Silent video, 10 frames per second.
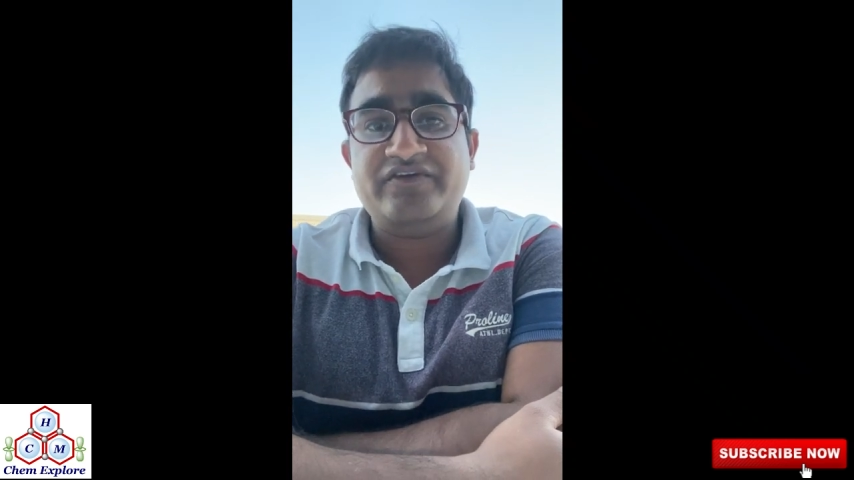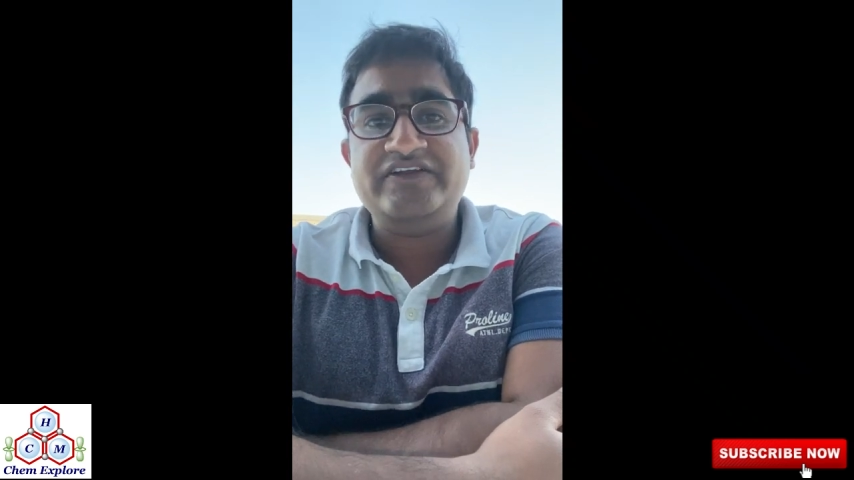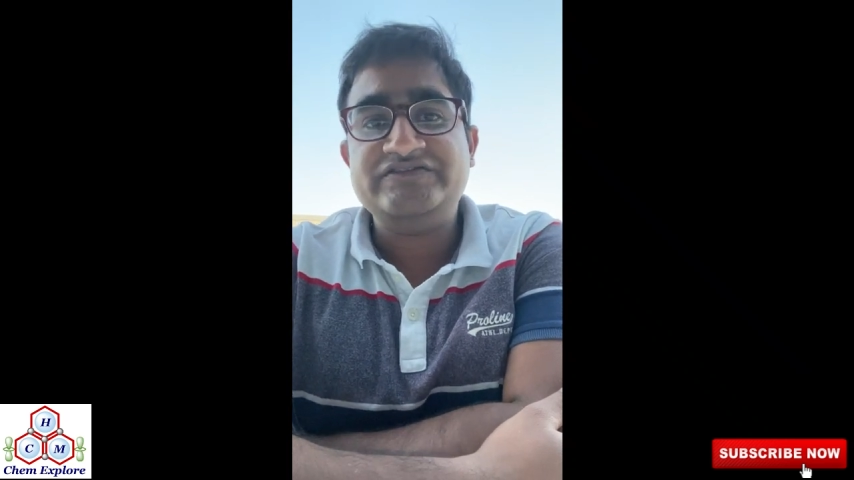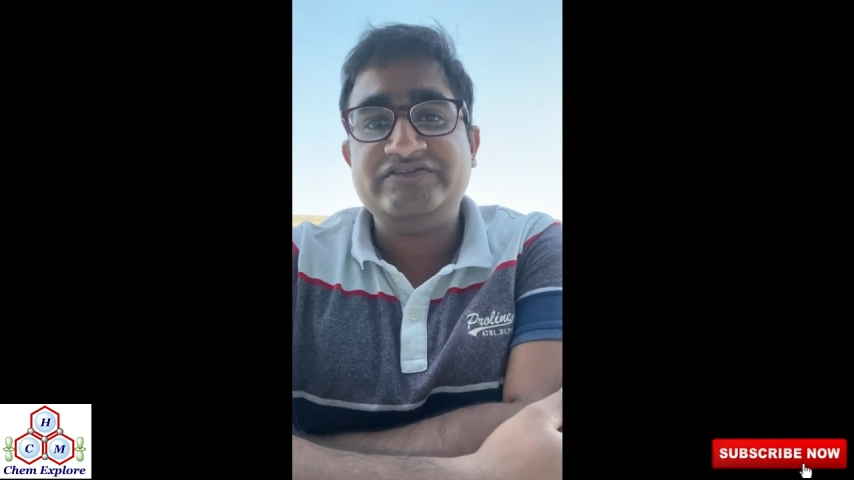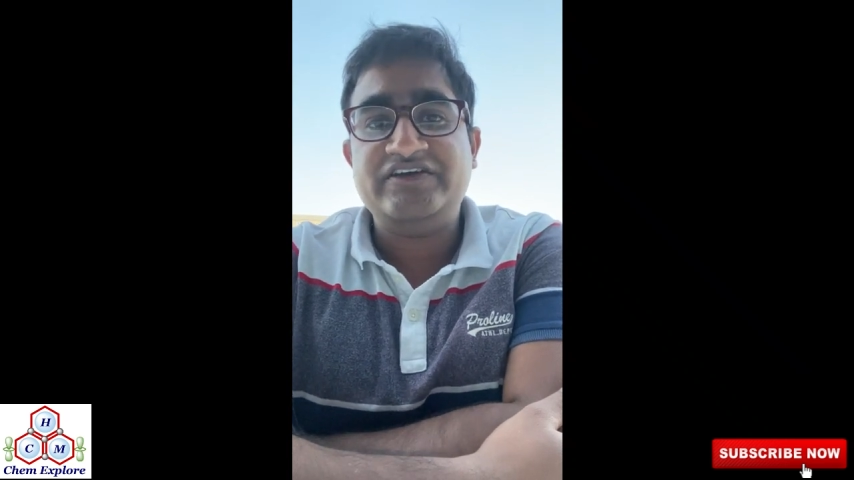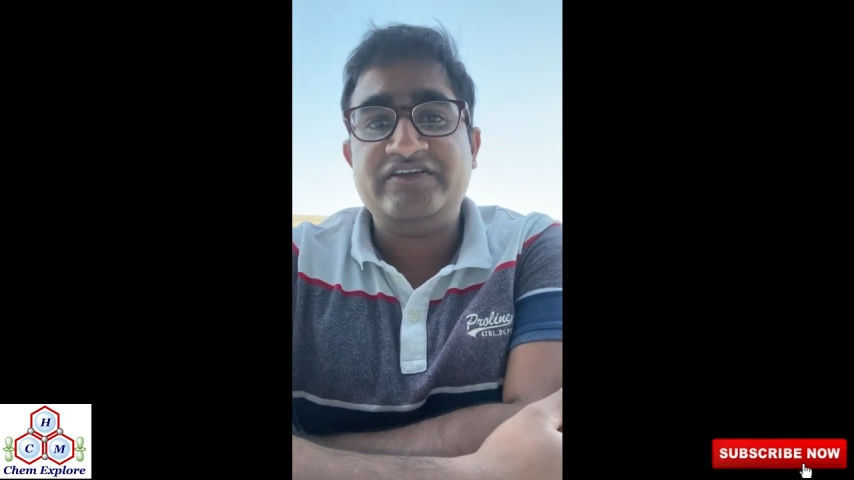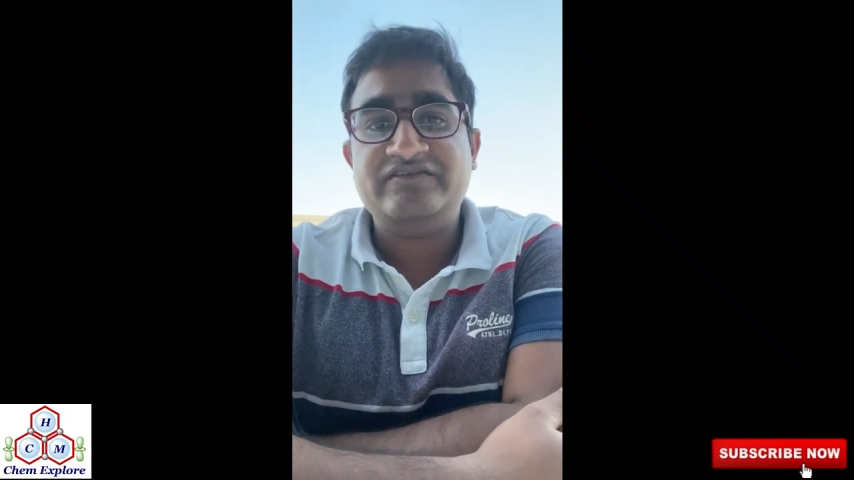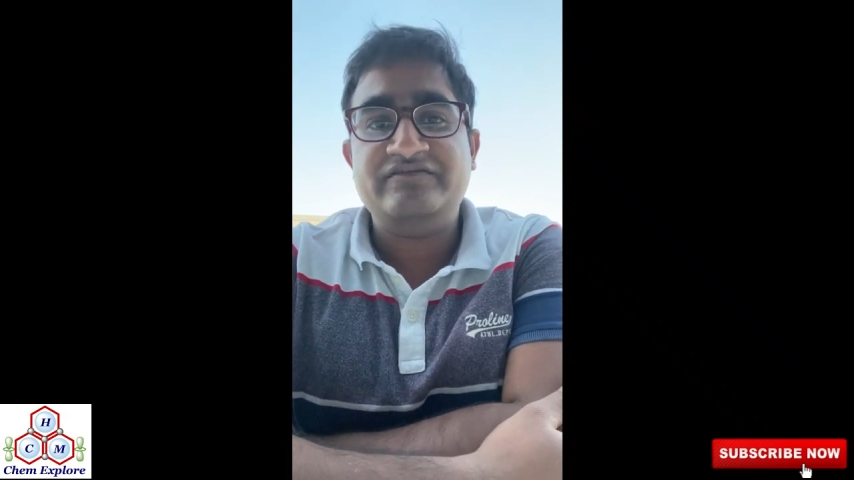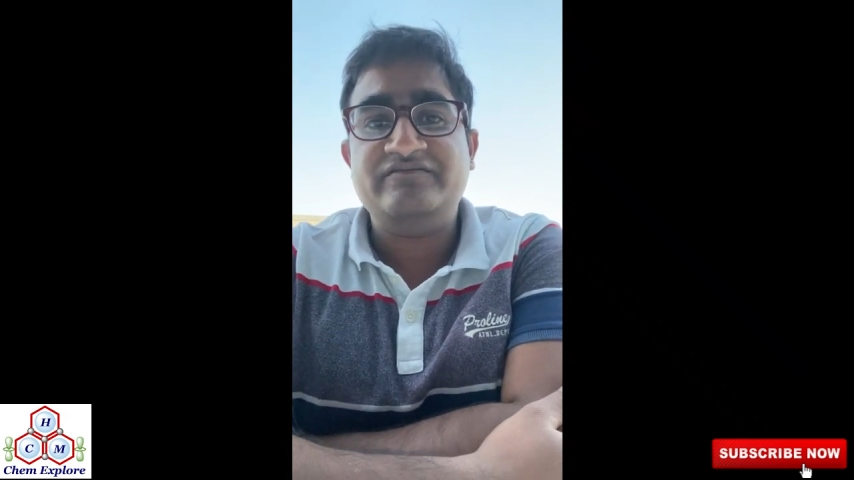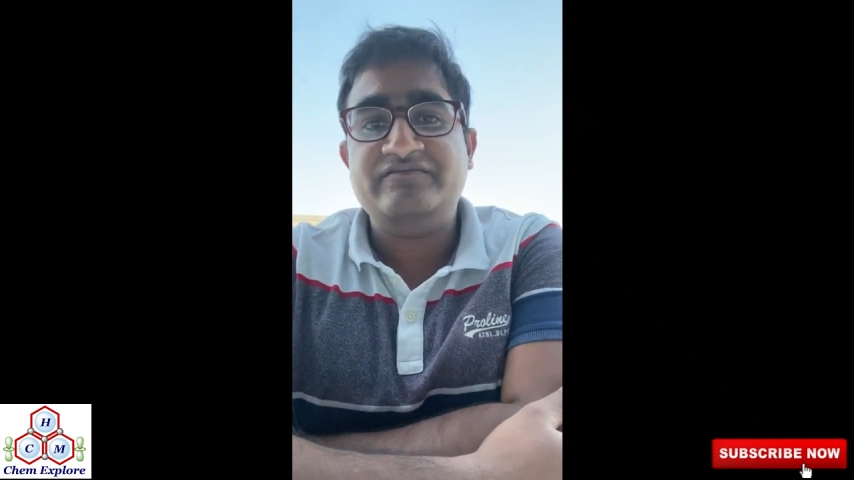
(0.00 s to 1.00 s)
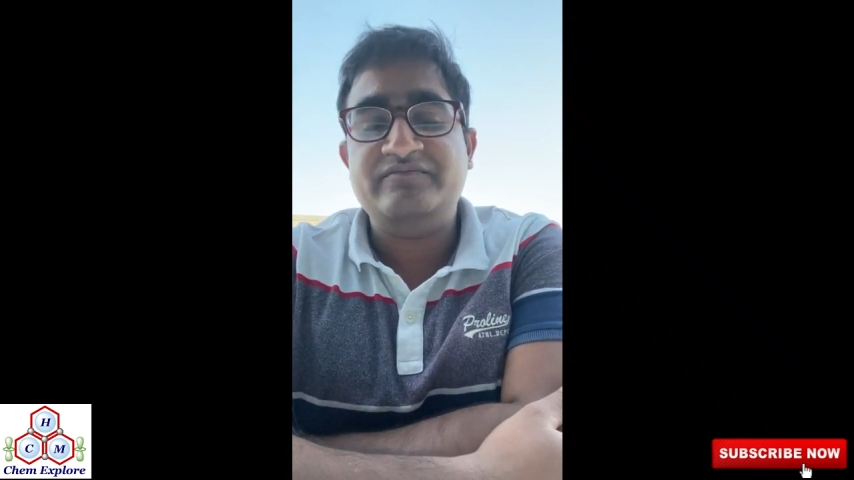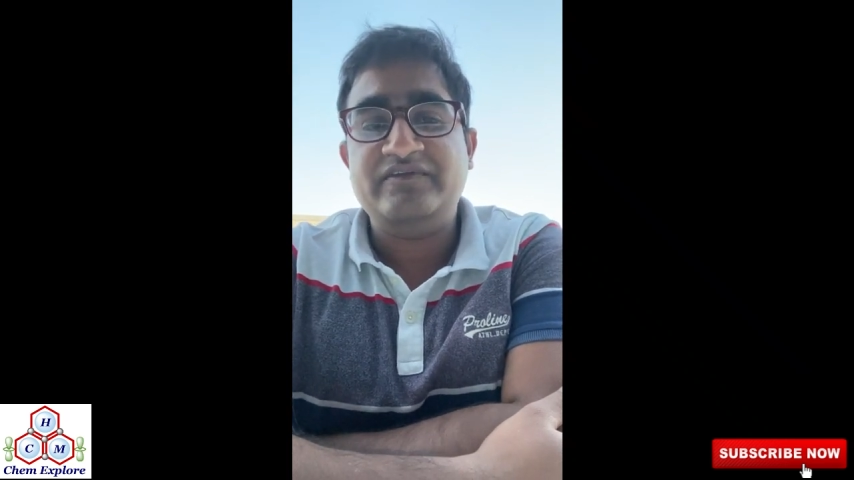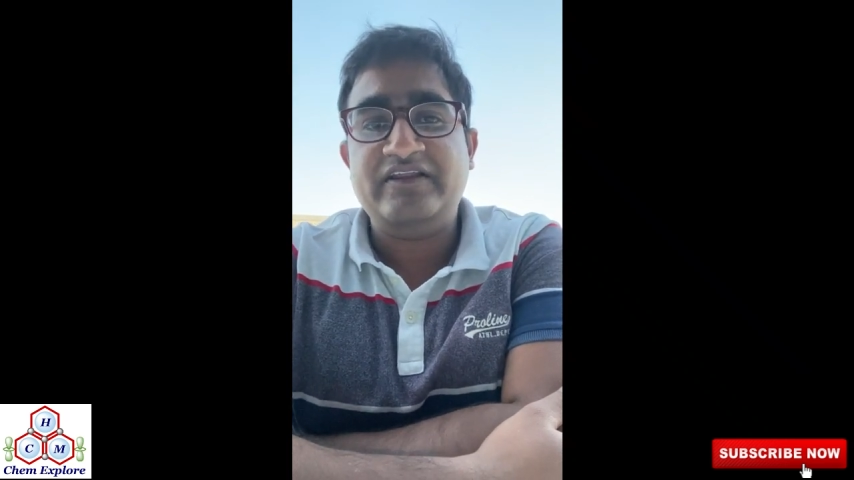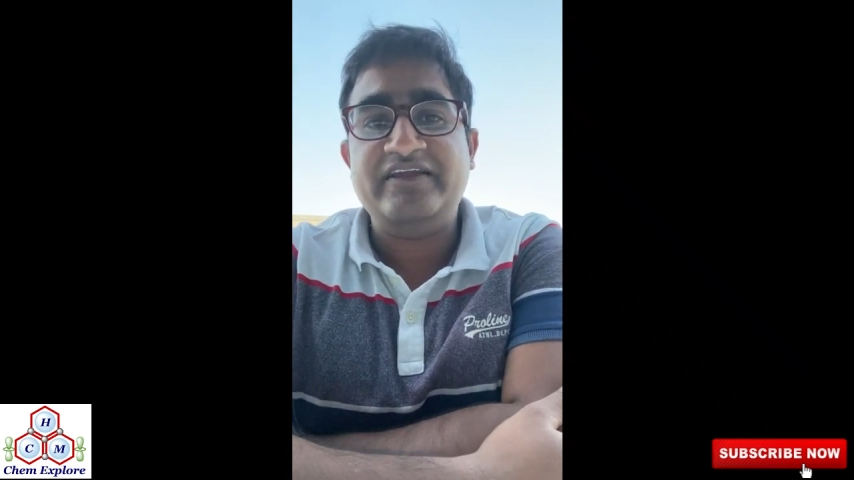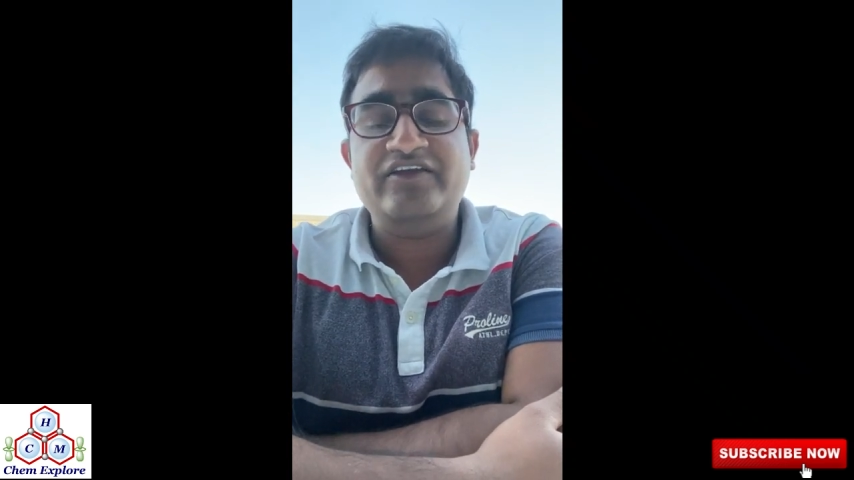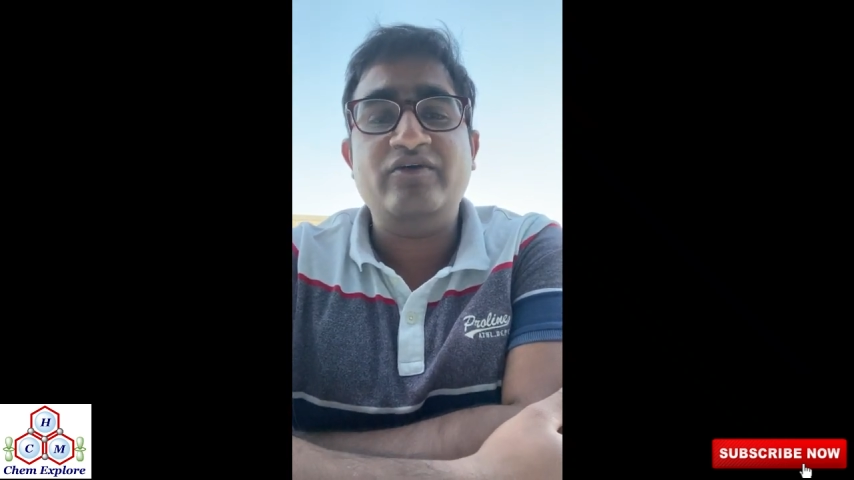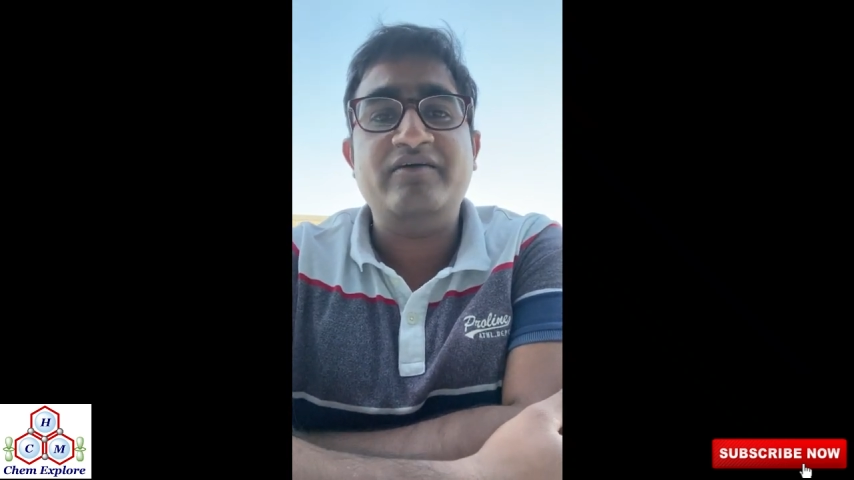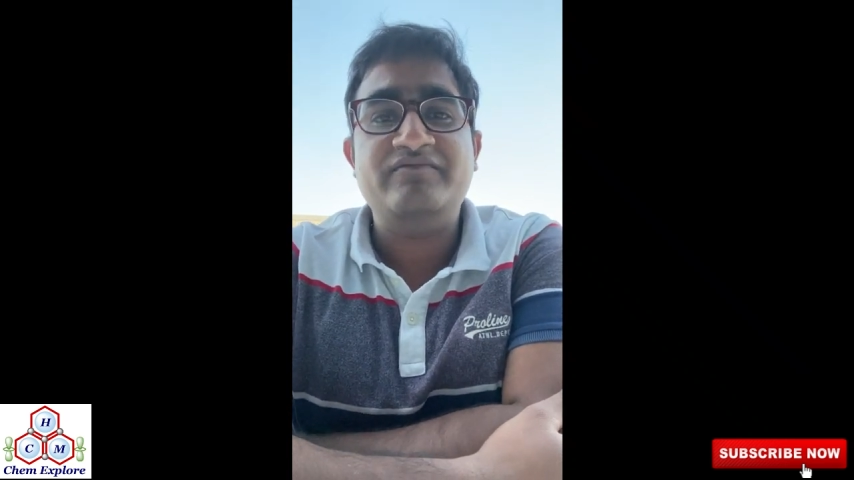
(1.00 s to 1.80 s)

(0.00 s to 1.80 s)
then like you have